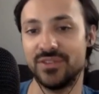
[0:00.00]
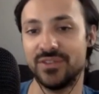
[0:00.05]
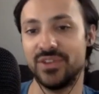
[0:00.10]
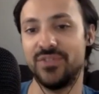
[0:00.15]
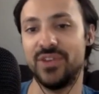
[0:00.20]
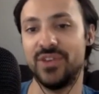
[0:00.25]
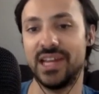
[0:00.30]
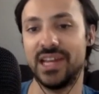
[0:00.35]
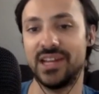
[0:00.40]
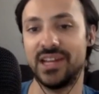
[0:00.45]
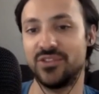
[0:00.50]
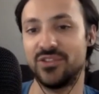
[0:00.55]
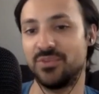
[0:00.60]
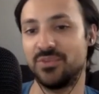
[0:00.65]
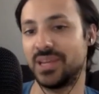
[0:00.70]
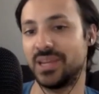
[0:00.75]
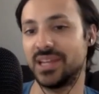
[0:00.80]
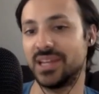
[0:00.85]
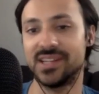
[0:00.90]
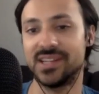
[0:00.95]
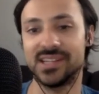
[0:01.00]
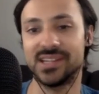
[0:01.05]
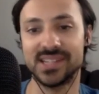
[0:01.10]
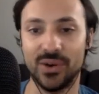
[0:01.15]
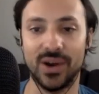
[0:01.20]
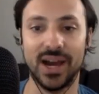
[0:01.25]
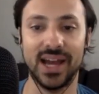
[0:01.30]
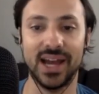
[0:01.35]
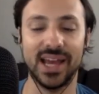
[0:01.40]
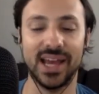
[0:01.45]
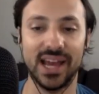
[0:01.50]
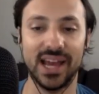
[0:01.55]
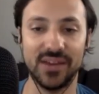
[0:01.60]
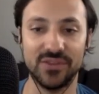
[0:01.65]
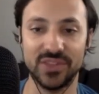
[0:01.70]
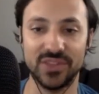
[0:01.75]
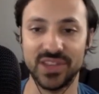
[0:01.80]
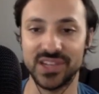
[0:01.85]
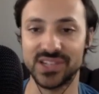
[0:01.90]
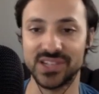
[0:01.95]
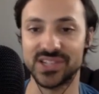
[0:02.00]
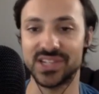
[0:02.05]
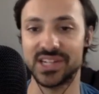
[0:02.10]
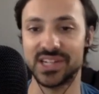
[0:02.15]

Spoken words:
advantage because I have this